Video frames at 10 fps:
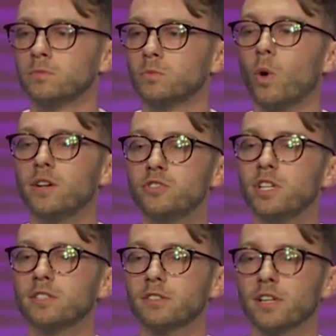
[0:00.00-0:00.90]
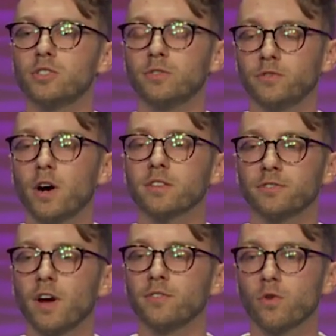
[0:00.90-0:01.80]
One, Jesus, that you fought the
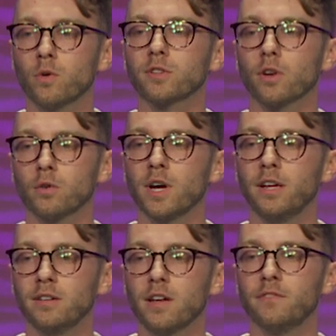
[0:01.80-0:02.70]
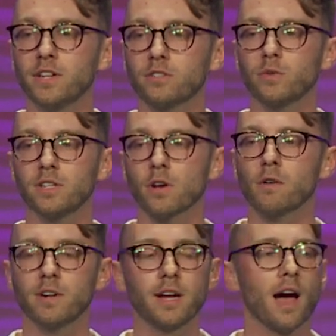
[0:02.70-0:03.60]
fight for us already and that victory is
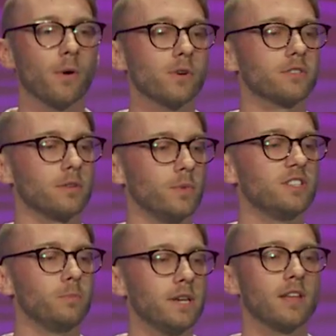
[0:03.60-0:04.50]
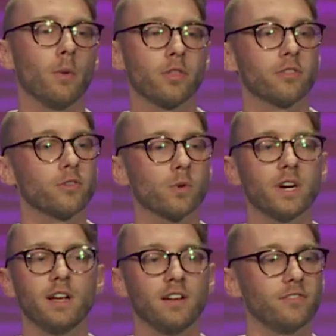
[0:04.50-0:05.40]
already ours, and we speak that with
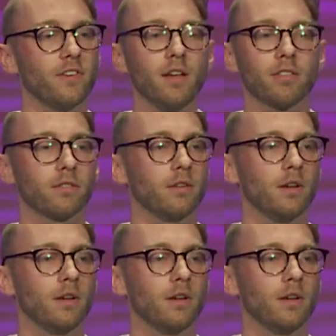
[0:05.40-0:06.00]
authority and faith.